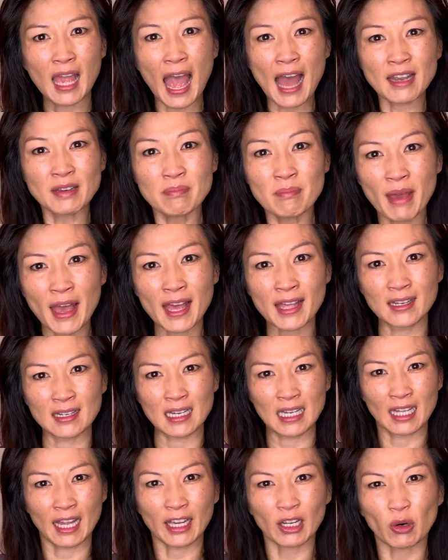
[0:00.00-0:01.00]
And
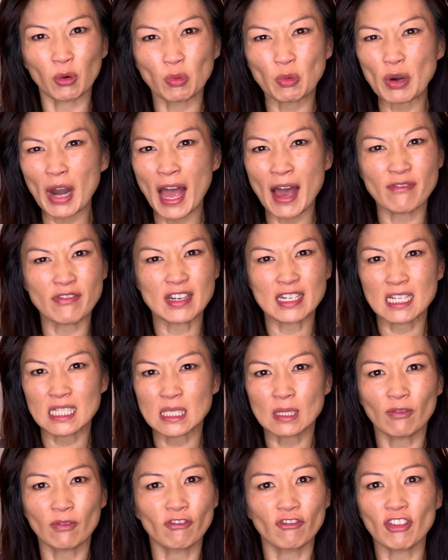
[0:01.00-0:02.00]
men, like
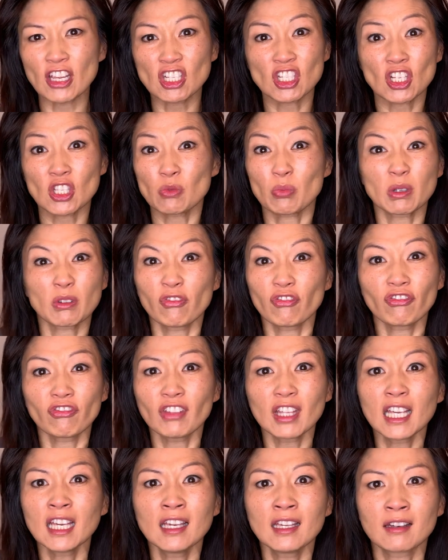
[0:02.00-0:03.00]
ravenous fishes, would
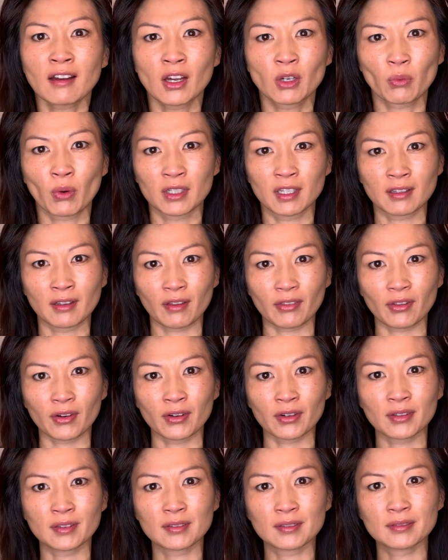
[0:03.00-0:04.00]
feed on one
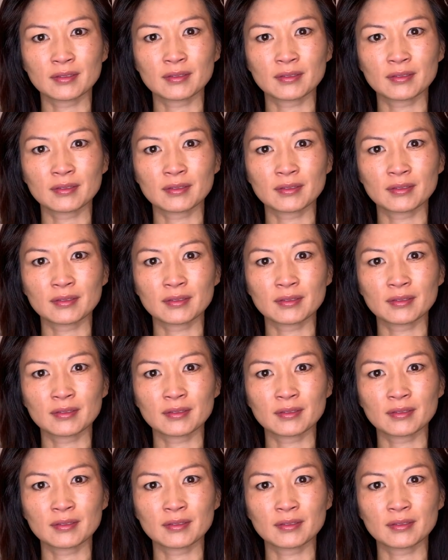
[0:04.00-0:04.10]
another.